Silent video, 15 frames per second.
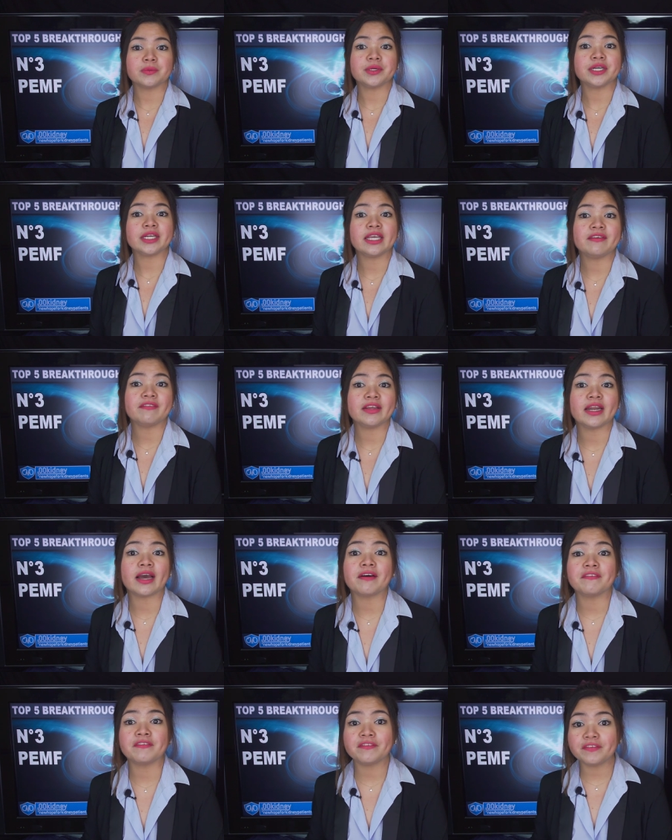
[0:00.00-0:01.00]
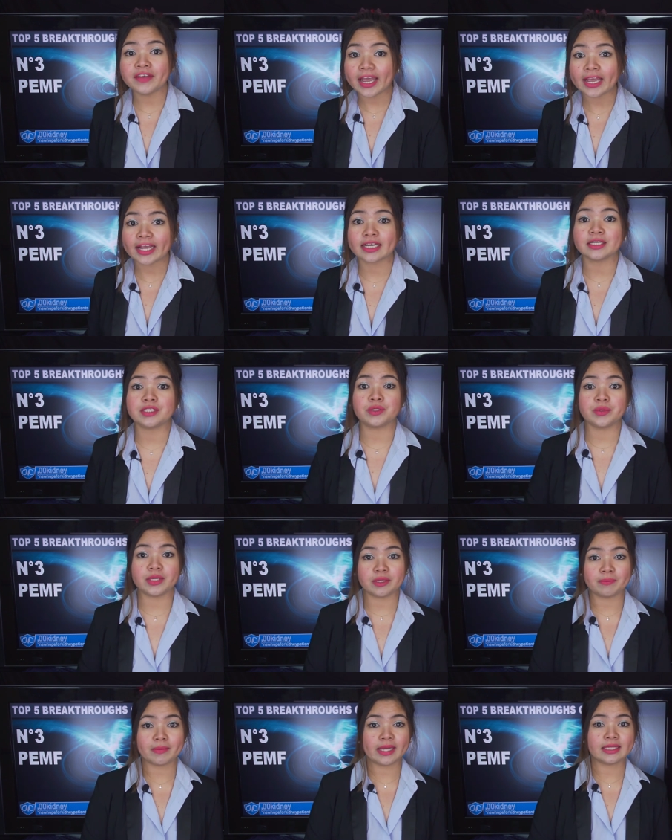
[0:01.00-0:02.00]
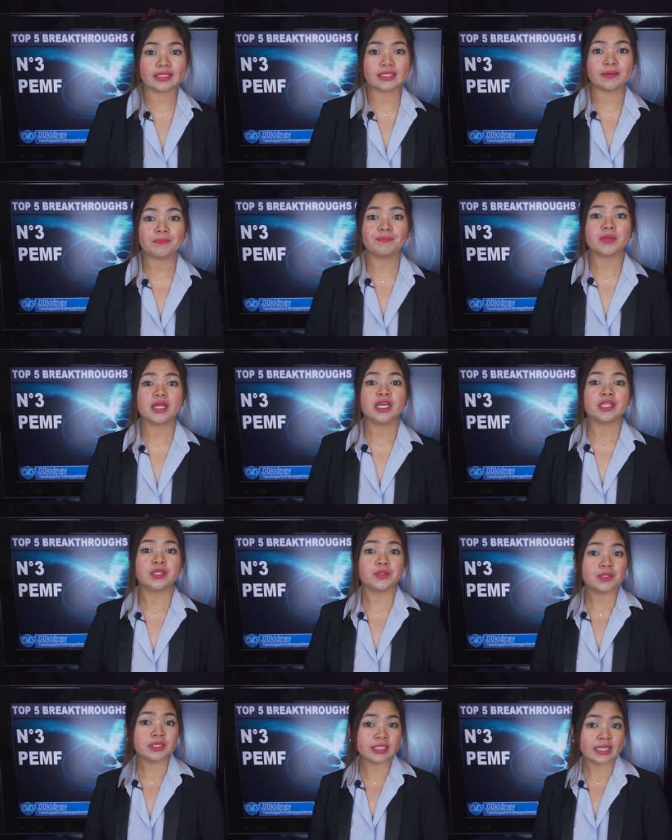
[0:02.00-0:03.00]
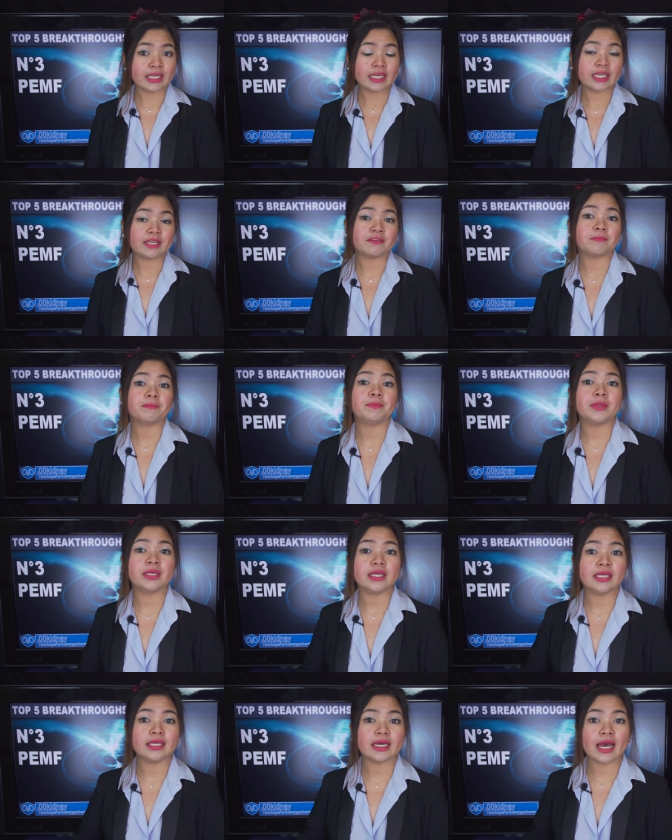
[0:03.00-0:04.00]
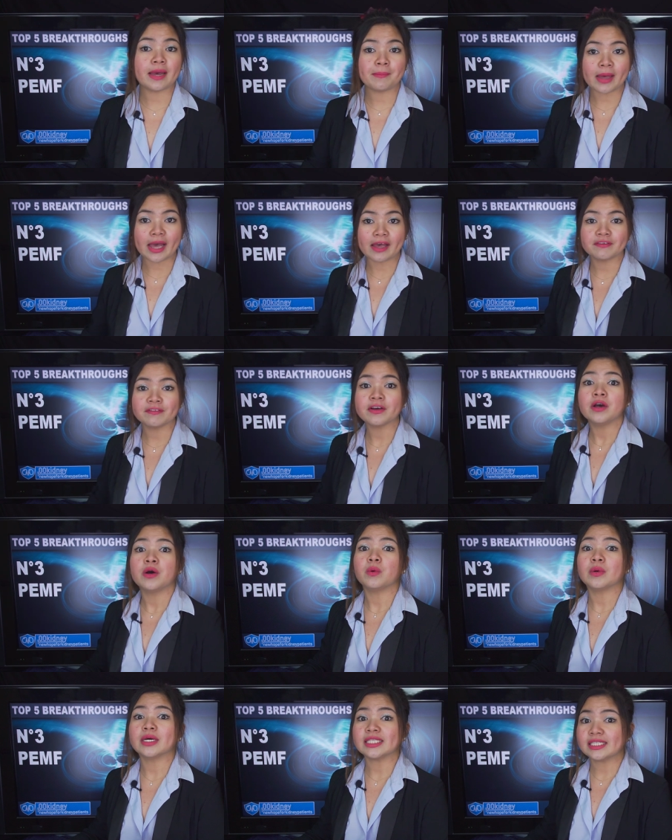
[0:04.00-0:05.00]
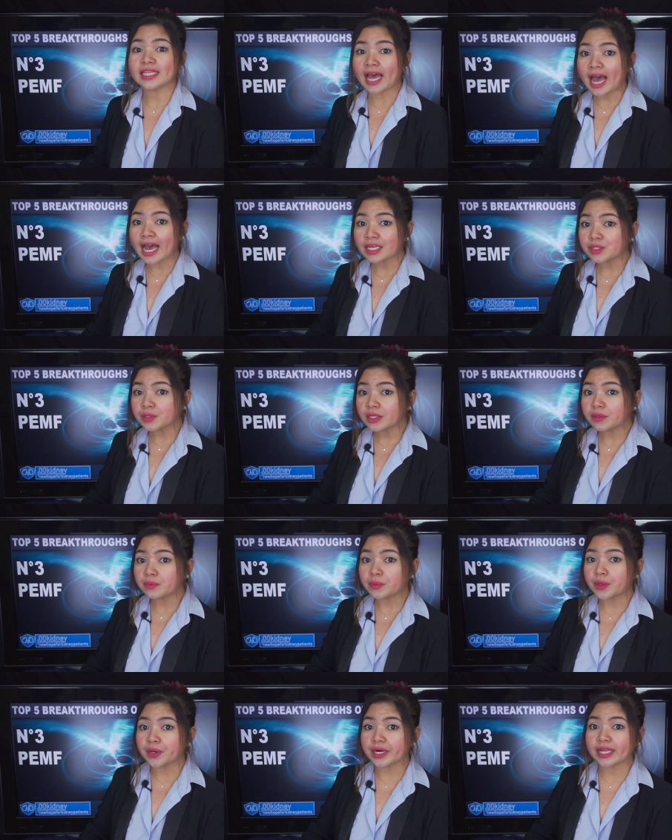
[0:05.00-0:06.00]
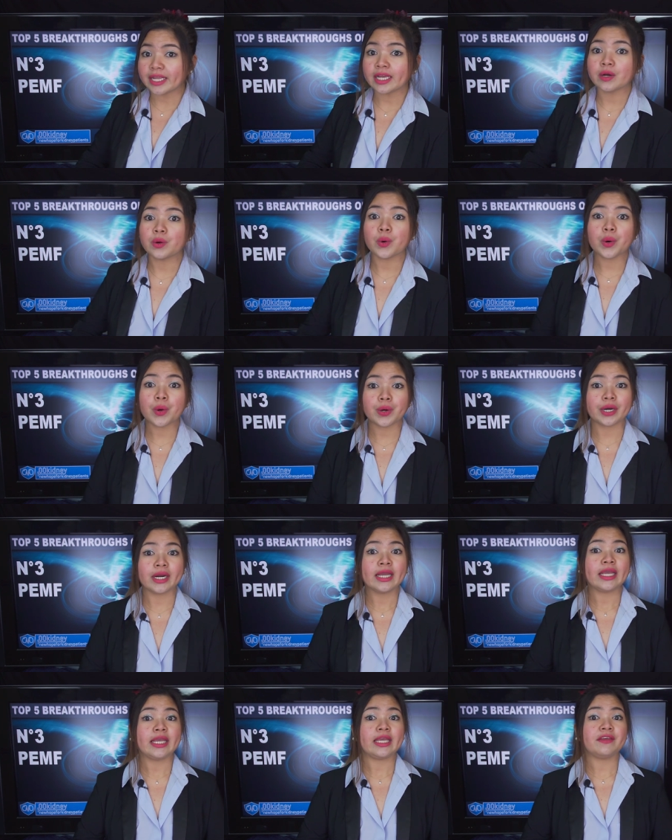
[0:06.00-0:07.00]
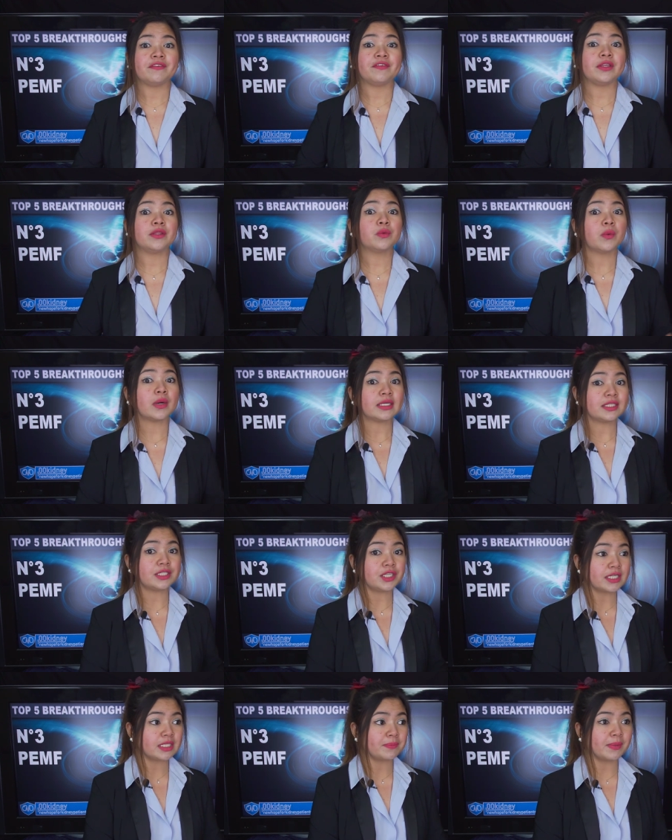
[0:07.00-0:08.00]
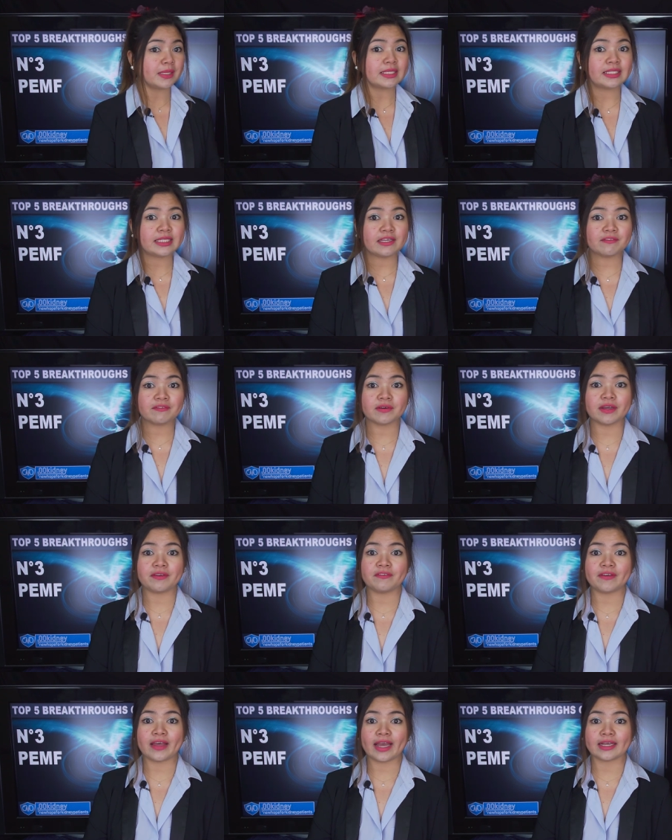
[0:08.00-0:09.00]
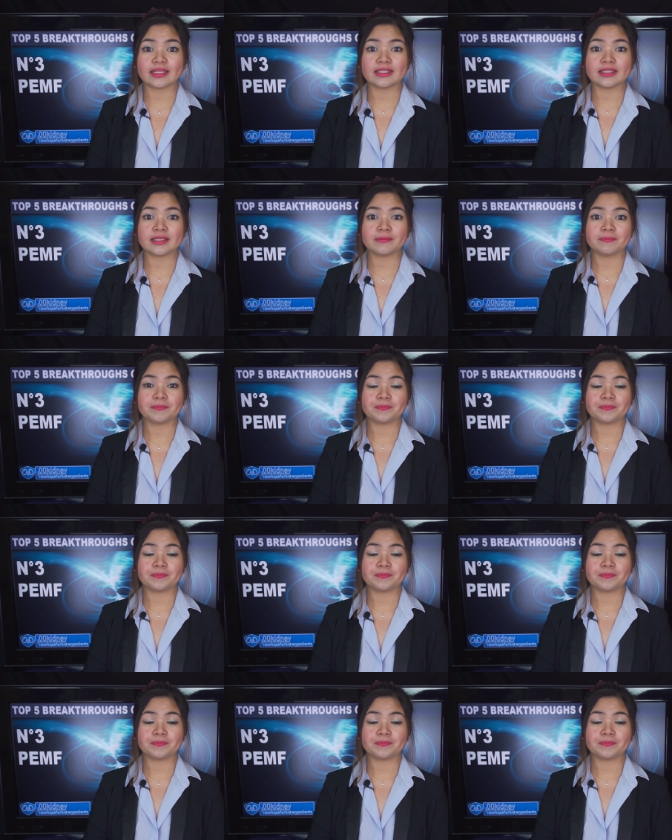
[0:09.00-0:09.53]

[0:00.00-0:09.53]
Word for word: were given a fake treatment to see if PEMF was actually working or if it was just placebo effect.